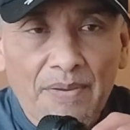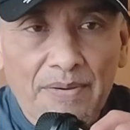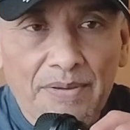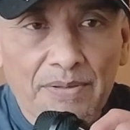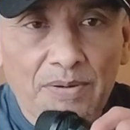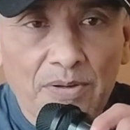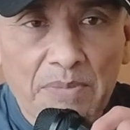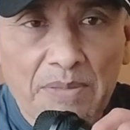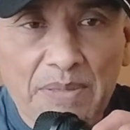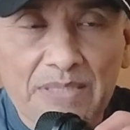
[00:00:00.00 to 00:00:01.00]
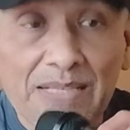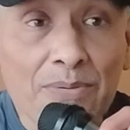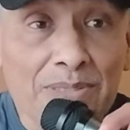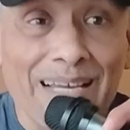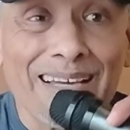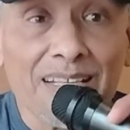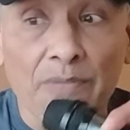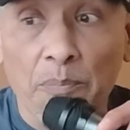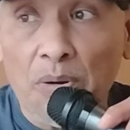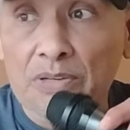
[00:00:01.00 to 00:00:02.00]
You know what I mean? Because I was a hell of
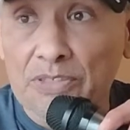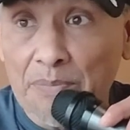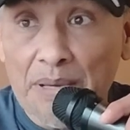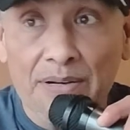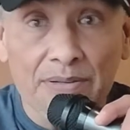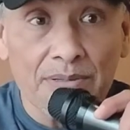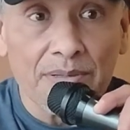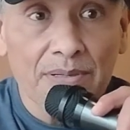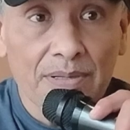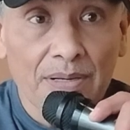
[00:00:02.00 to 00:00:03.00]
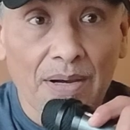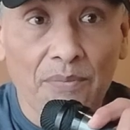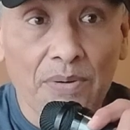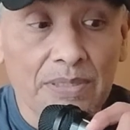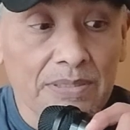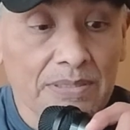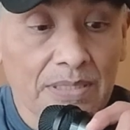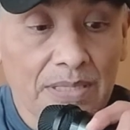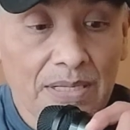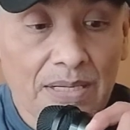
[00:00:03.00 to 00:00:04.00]
a project manager. I was.
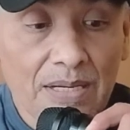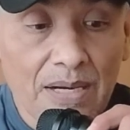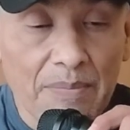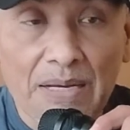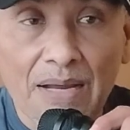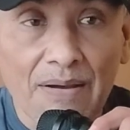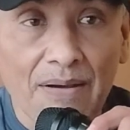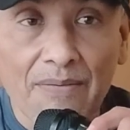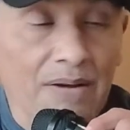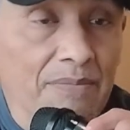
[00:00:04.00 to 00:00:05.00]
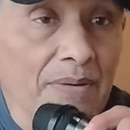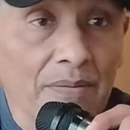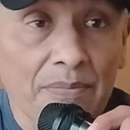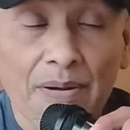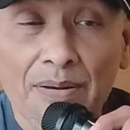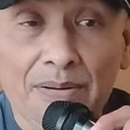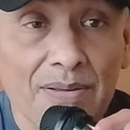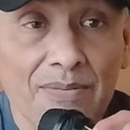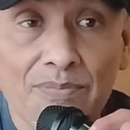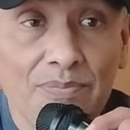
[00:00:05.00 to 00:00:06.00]
I mean, I
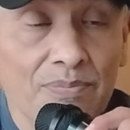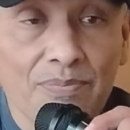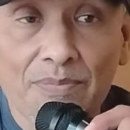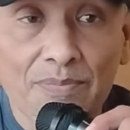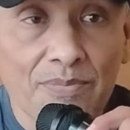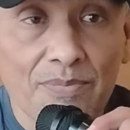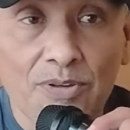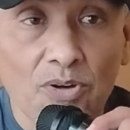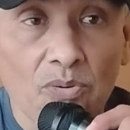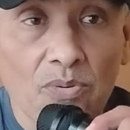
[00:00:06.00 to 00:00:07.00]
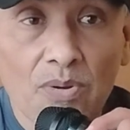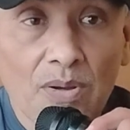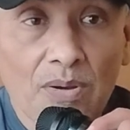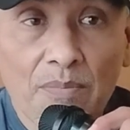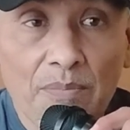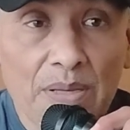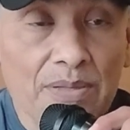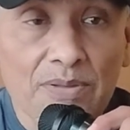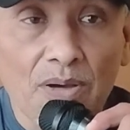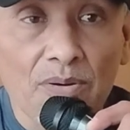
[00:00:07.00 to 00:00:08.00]
did, $1
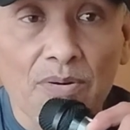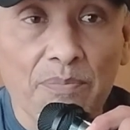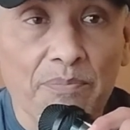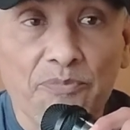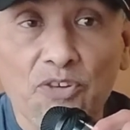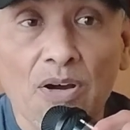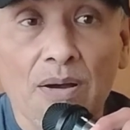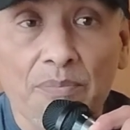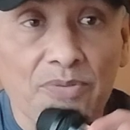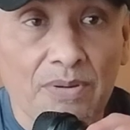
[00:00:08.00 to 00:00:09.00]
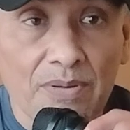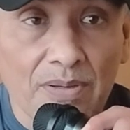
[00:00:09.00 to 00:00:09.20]
million jobs, and